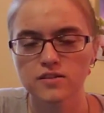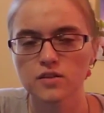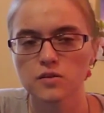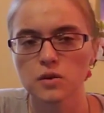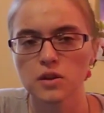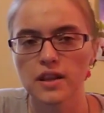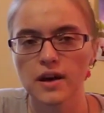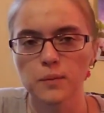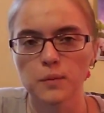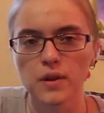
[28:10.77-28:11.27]

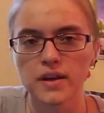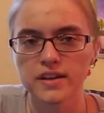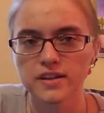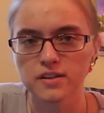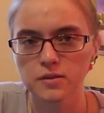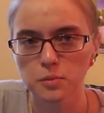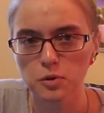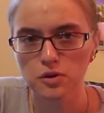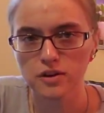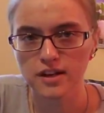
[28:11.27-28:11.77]
allow Blake
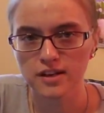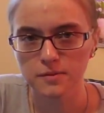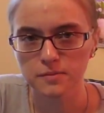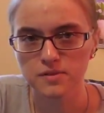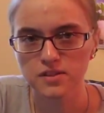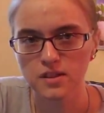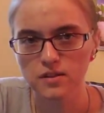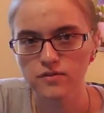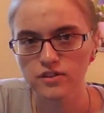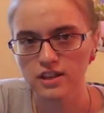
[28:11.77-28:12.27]
to protect
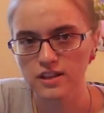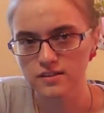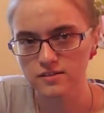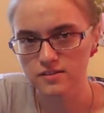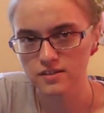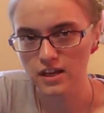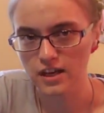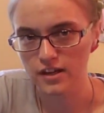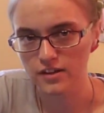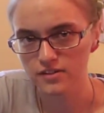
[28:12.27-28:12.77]
himself
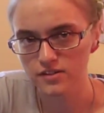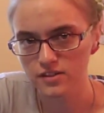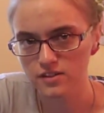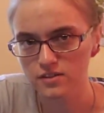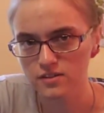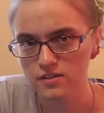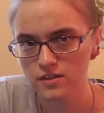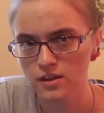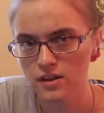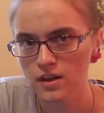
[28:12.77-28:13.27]
against
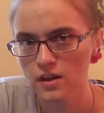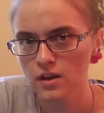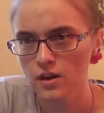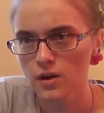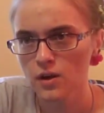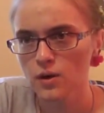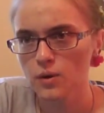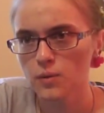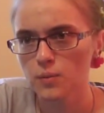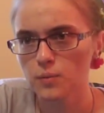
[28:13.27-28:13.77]
Dionysus,
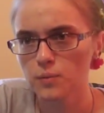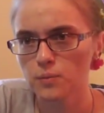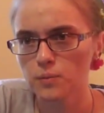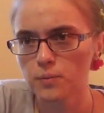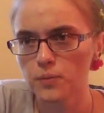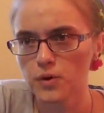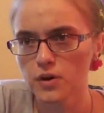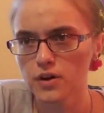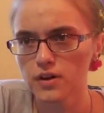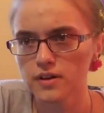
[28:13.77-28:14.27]

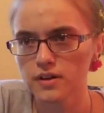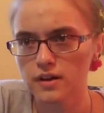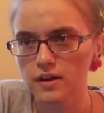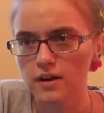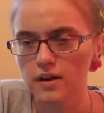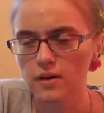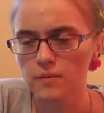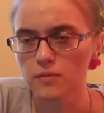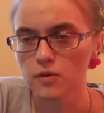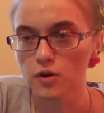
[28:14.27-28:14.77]

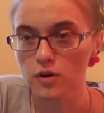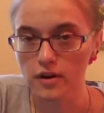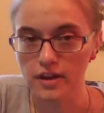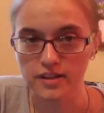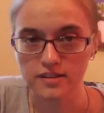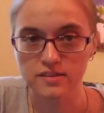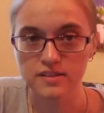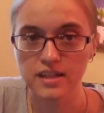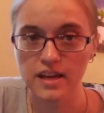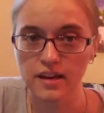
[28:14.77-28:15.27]
or
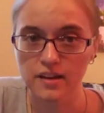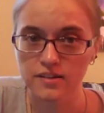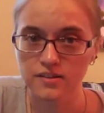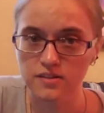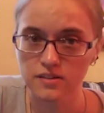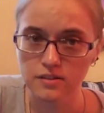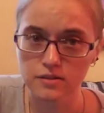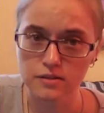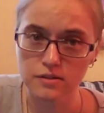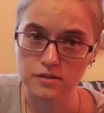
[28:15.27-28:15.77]
against
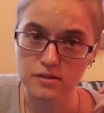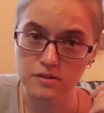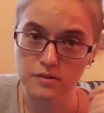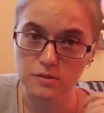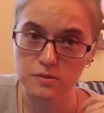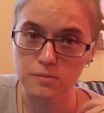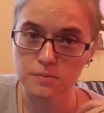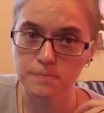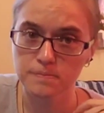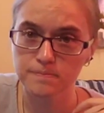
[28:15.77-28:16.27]

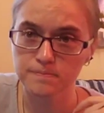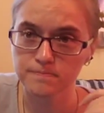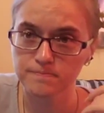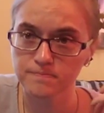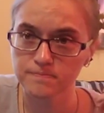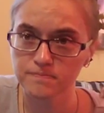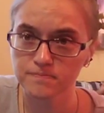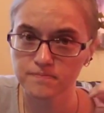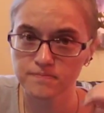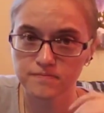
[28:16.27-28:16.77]
Dionysus's
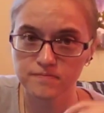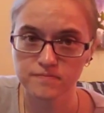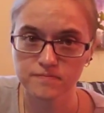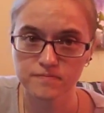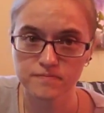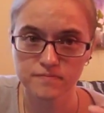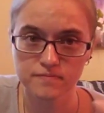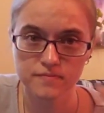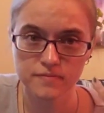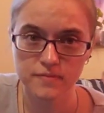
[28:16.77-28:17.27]

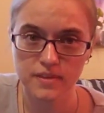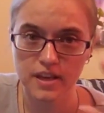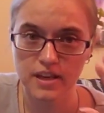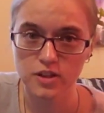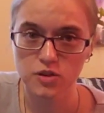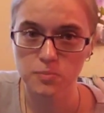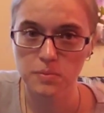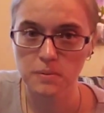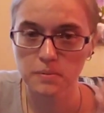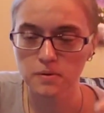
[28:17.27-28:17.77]

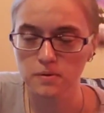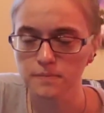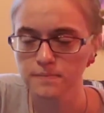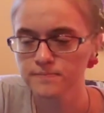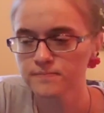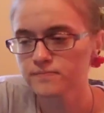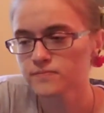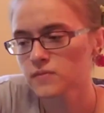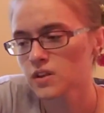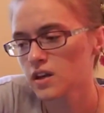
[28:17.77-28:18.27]
hench people,
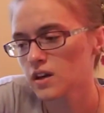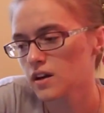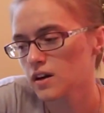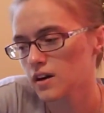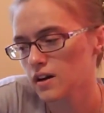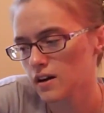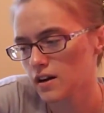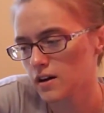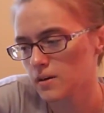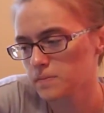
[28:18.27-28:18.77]

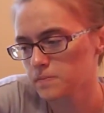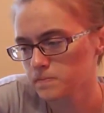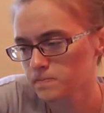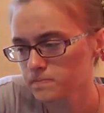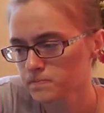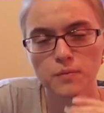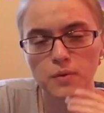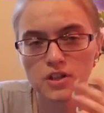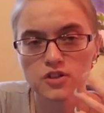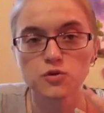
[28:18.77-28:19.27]

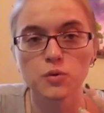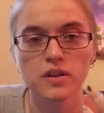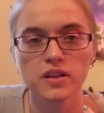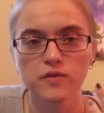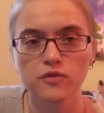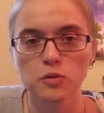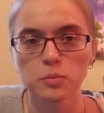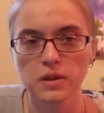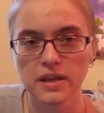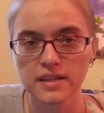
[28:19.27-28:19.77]
but it's really
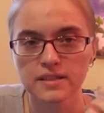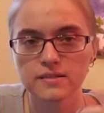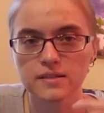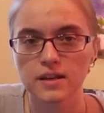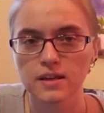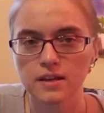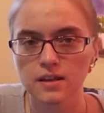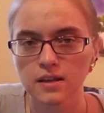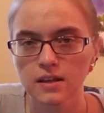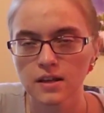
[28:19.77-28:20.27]
for Blake's
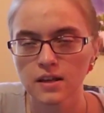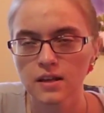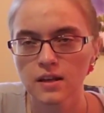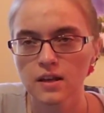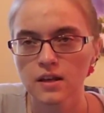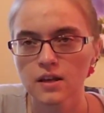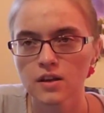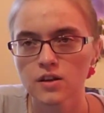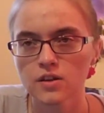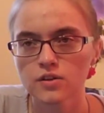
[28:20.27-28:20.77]
sake.
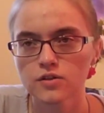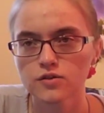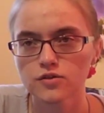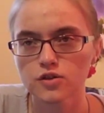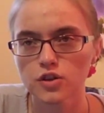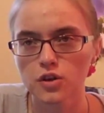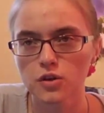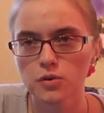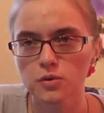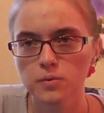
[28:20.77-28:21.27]

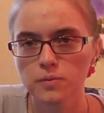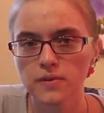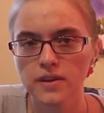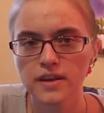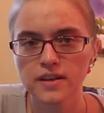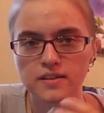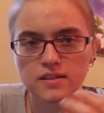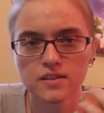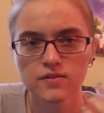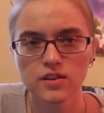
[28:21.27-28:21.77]
So
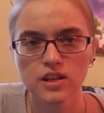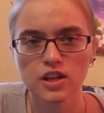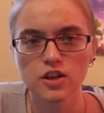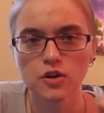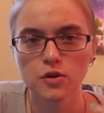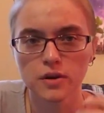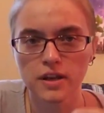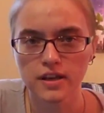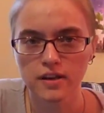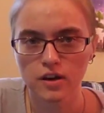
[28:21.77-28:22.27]
he and Tiffany
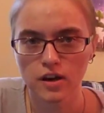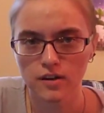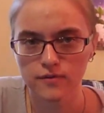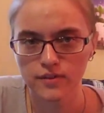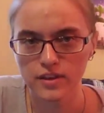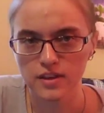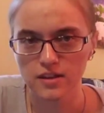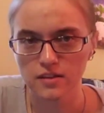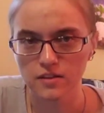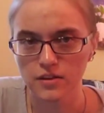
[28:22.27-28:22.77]
go get
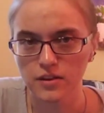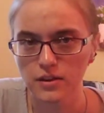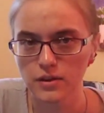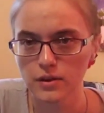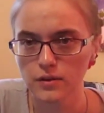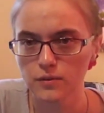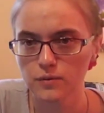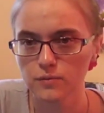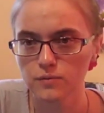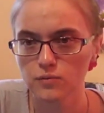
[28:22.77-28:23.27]
coffee at
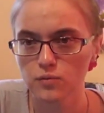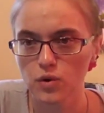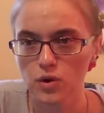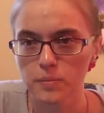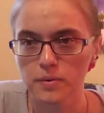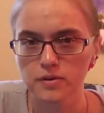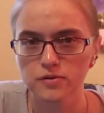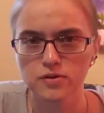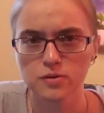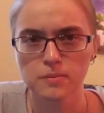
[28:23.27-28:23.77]
what
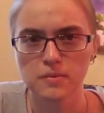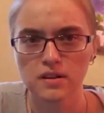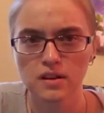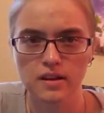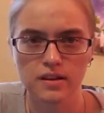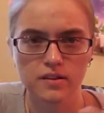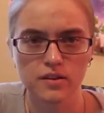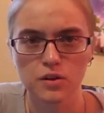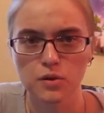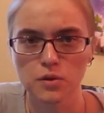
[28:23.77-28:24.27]
appears to be
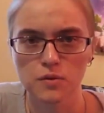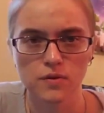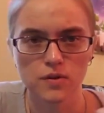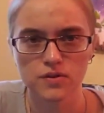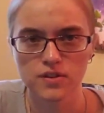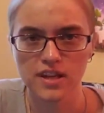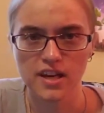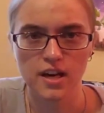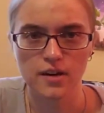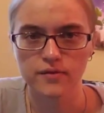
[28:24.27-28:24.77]
like the
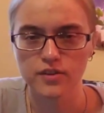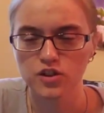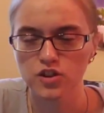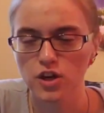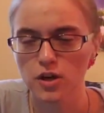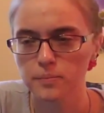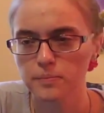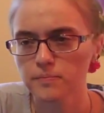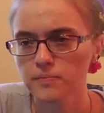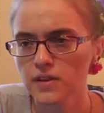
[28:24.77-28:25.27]
university coffee
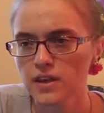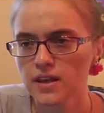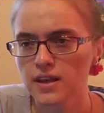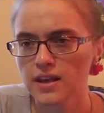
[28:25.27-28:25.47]
shop,